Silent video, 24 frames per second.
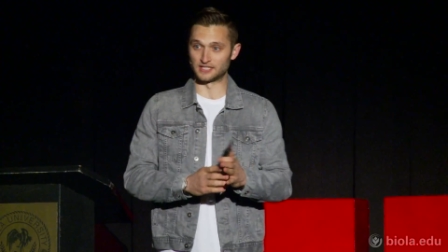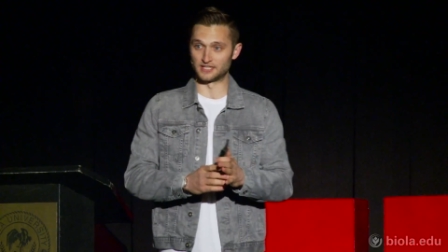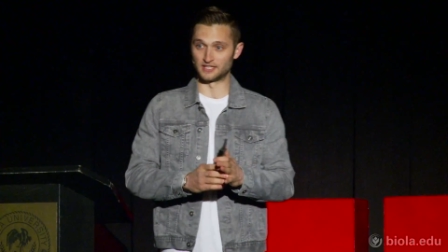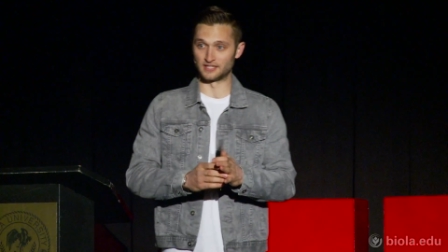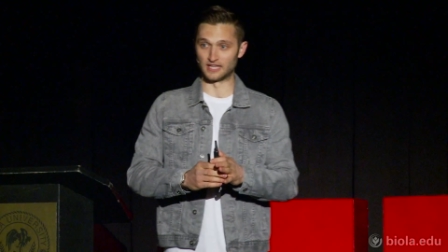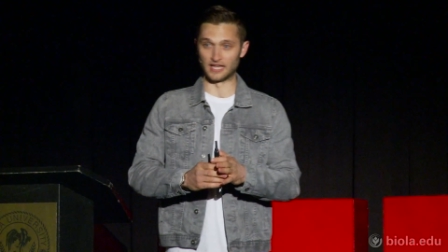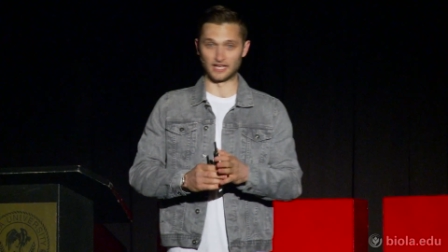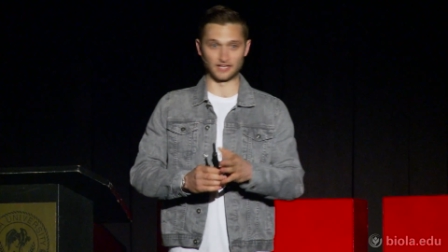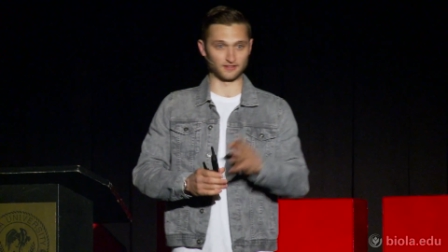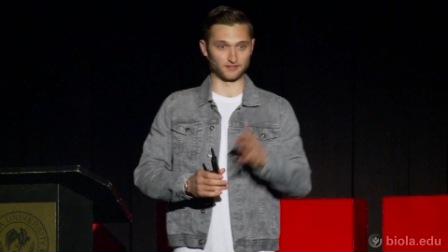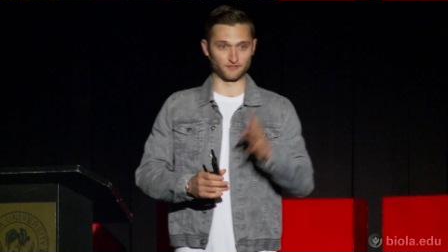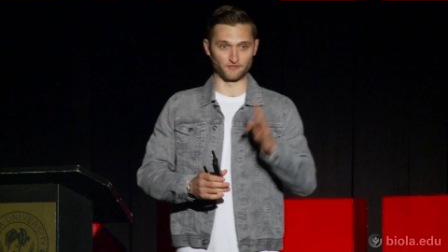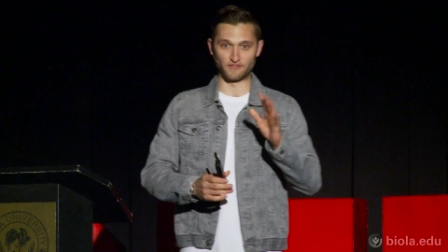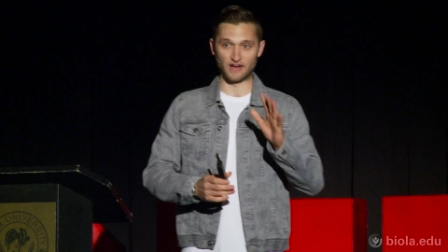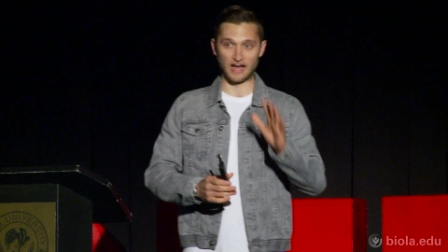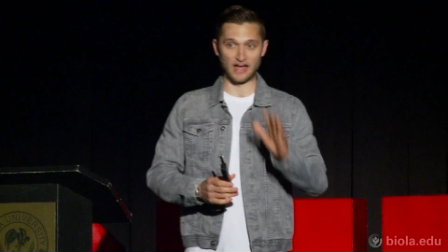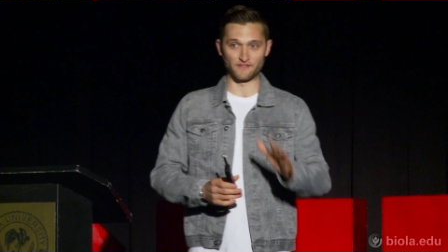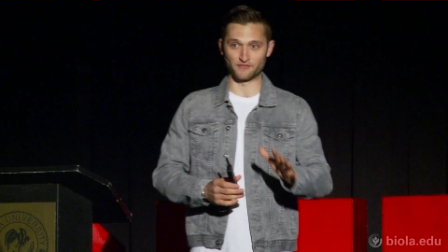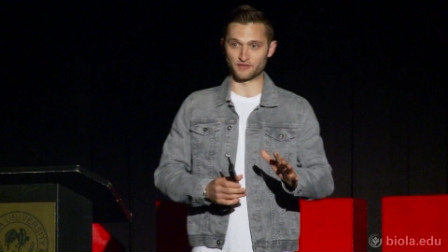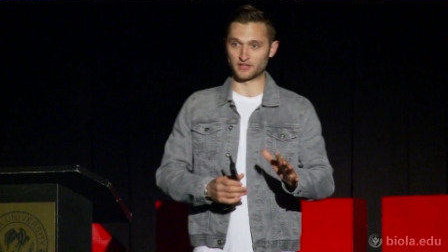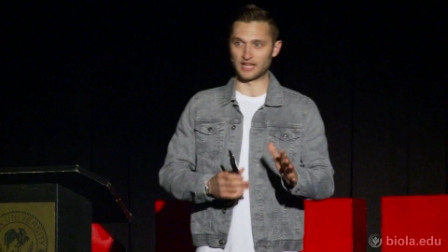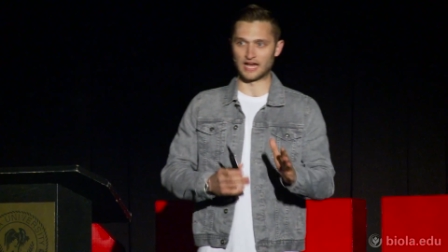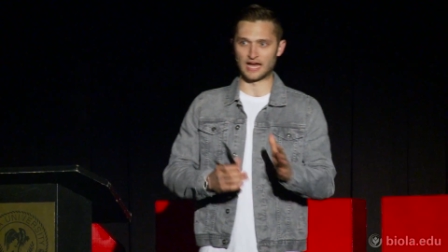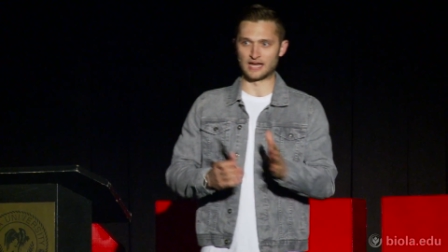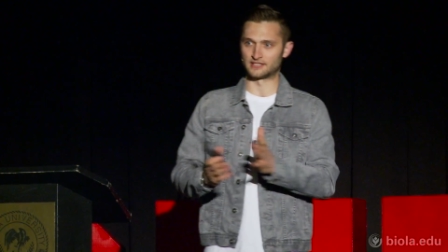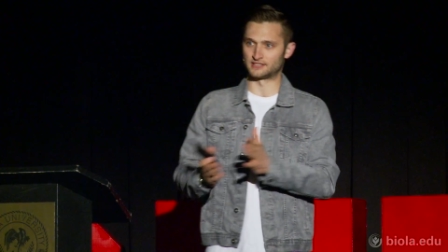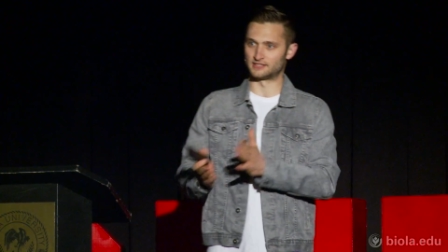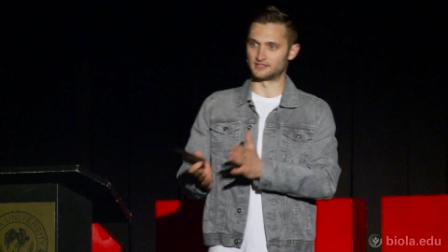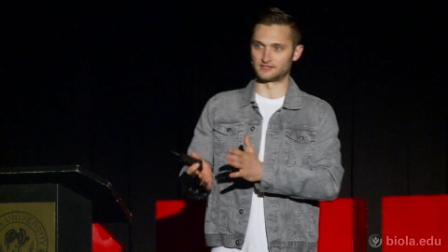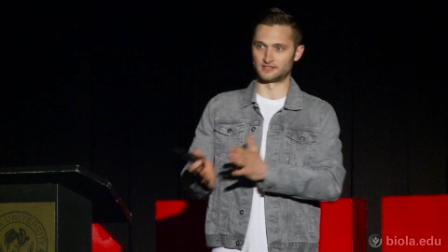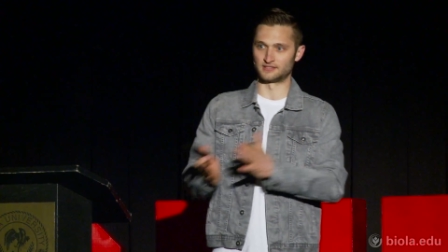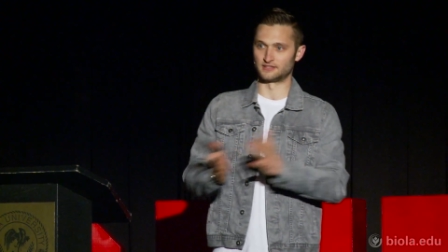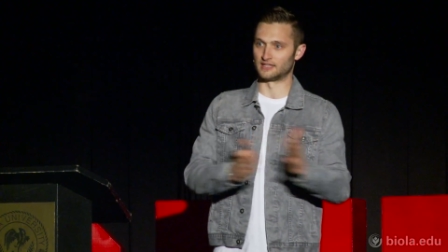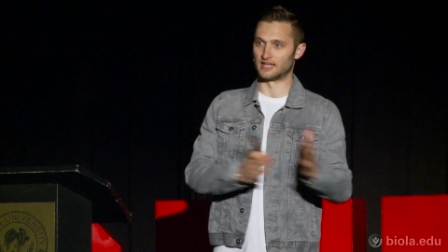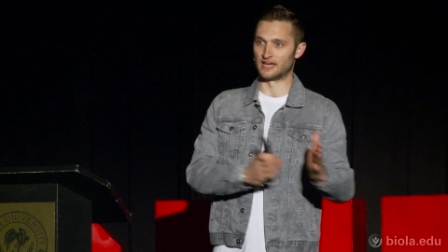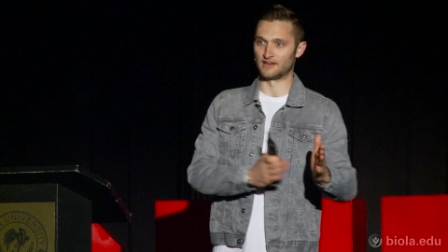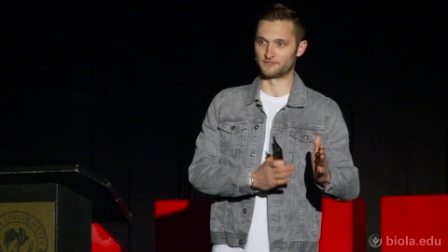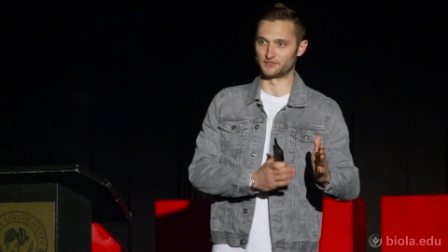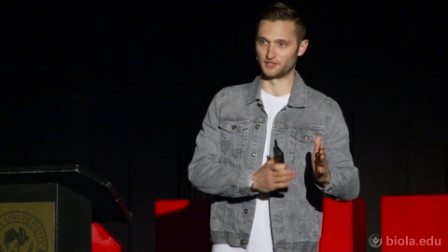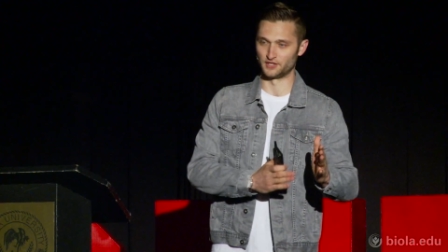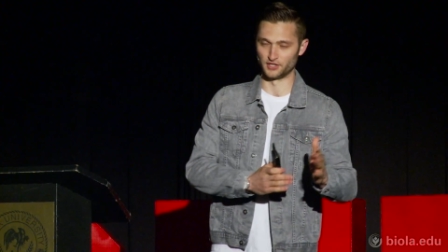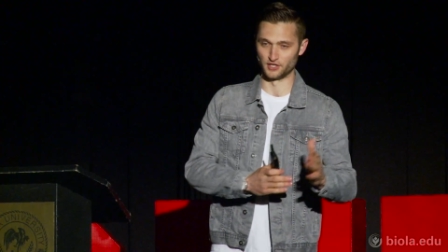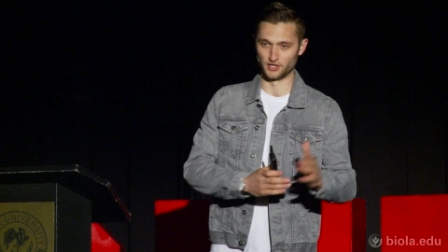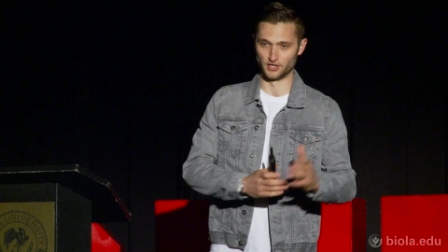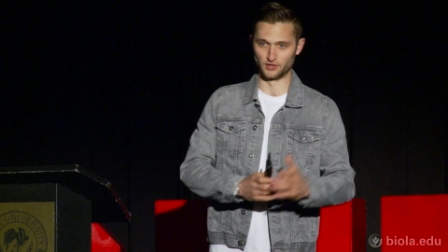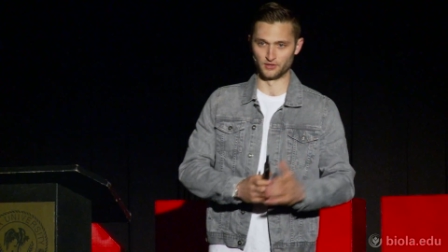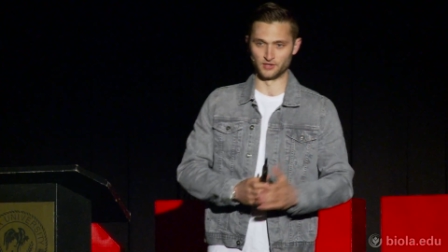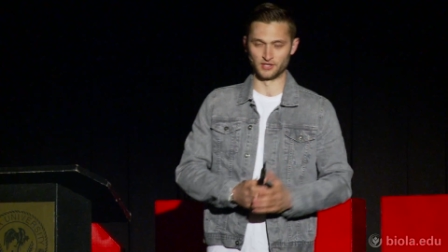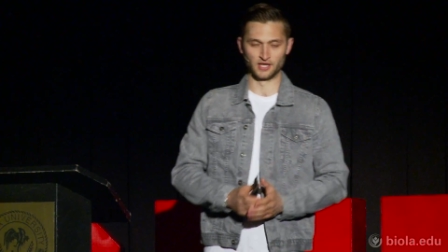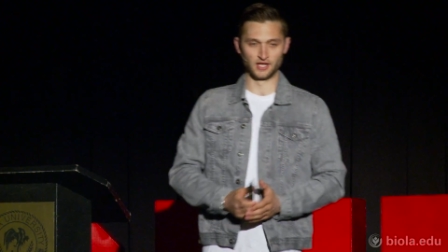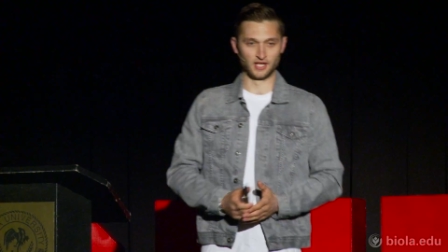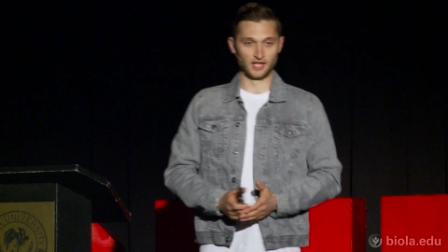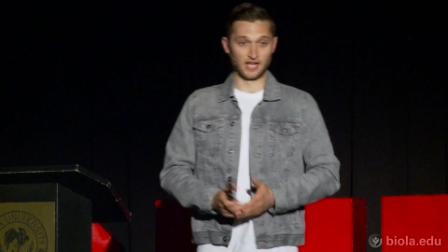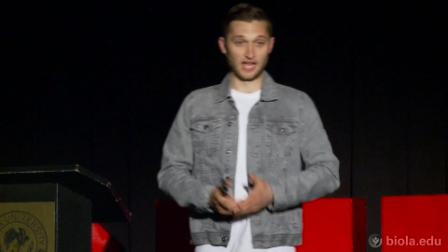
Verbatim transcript: did like five classes and left at noon